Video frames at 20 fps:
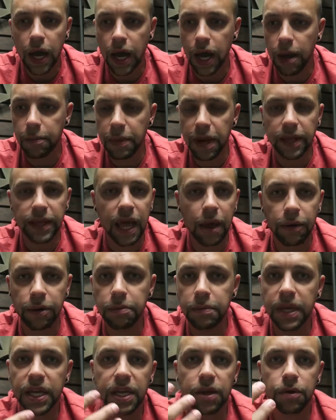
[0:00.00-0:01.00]

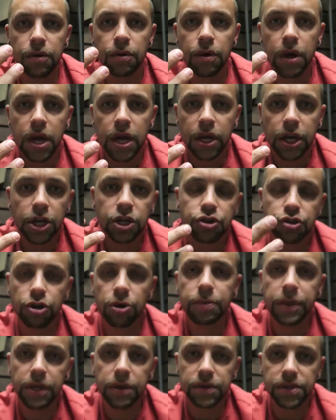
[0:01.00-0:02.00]
allowing me to
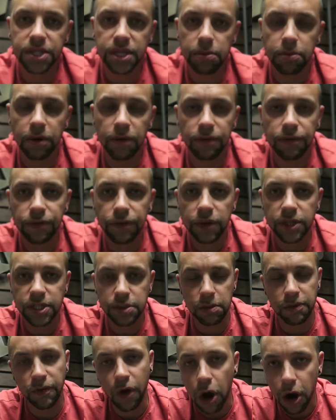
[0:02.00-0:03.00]
contribute some of
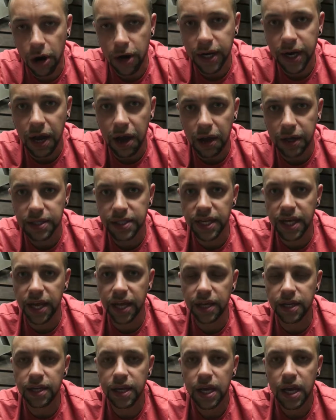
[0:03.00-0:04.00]
our
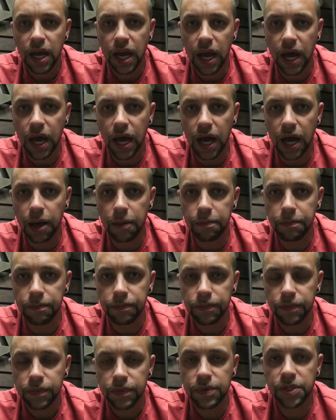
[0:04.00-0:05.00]
content
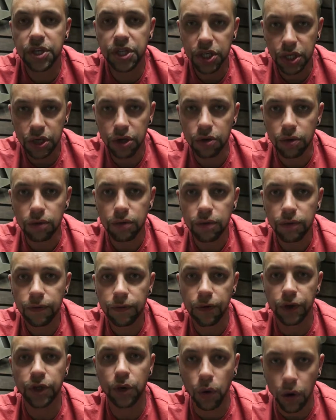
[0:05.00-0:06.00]
to you
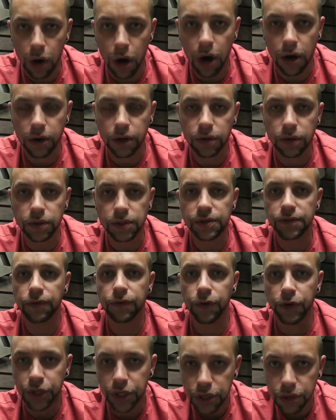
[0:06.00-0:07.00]
for your articles,
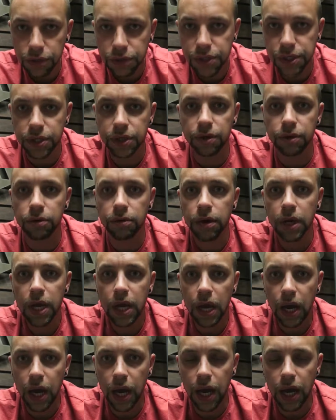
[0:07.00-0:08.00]
for you to
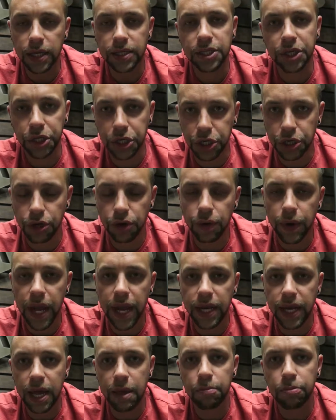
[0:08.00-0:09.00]

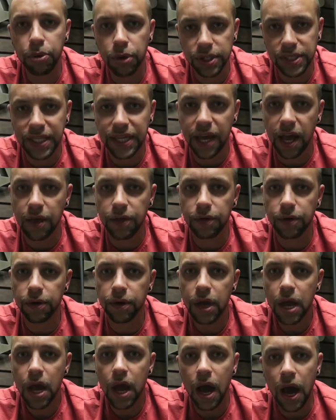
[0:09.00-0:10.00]
curate and put
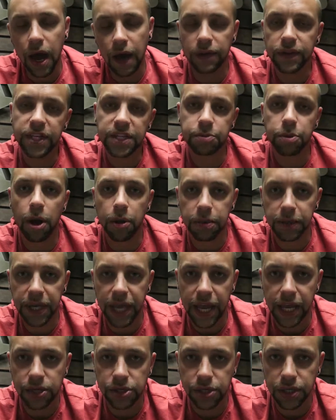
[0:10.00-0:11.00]
together on these
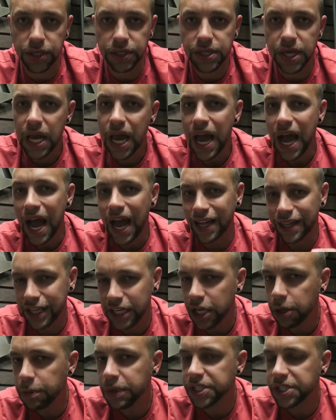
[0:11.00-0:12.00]
publications?" I
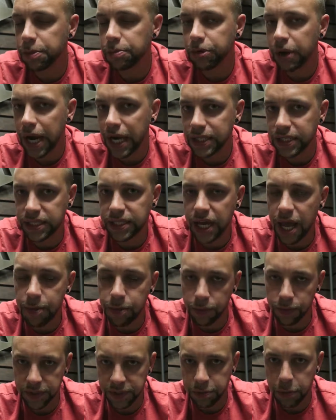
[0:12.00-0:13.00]
think you'd be surprised the
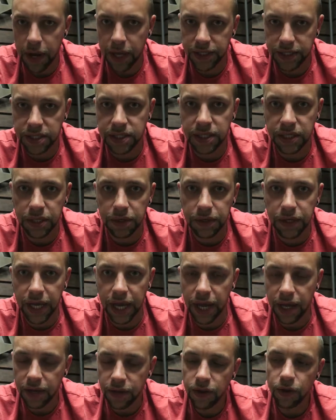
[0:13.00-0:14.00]
type of responses that you
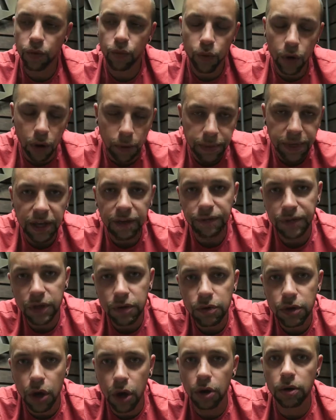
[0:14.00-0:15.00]
get. There will be a
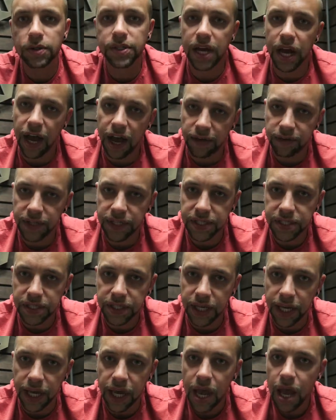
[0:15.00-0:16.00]
few no's,
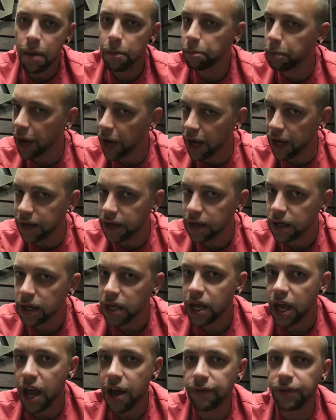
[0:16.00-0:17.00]
obviously, but
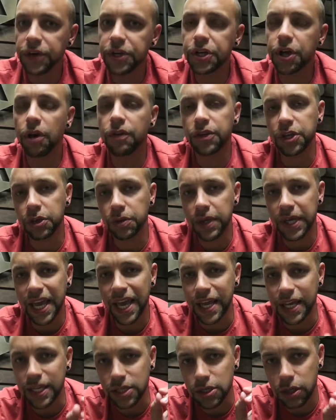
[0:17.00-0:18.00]
every no that you
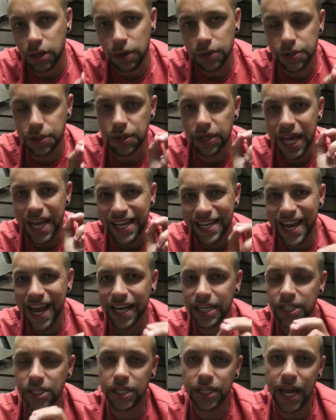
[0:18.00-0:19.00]
get is closer to that
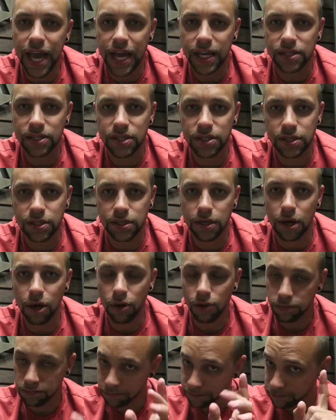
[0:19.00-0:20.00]
next yes.
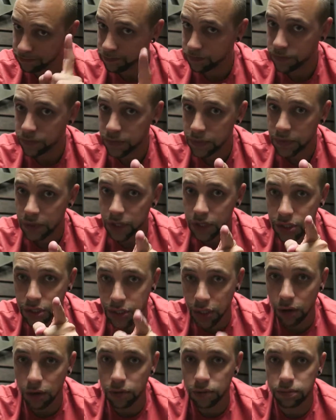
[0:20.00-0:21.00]
So
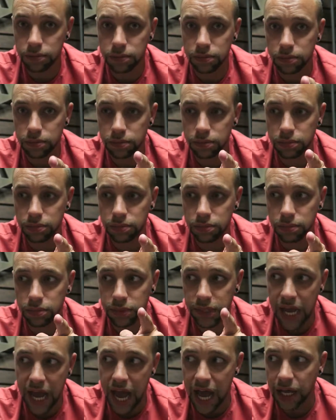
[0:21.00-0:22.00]
don't
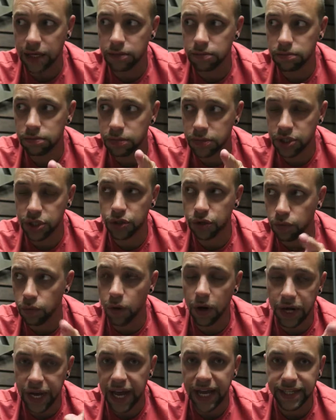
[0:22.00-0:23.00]
not do
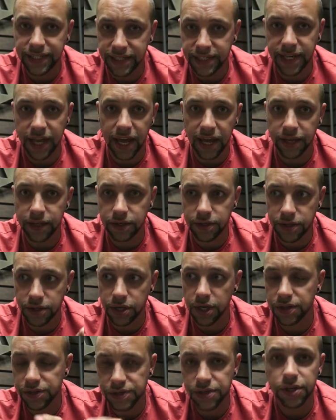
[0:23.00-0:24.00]
what I said
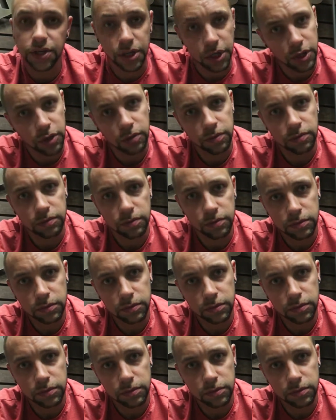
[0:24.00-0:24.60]
just to do.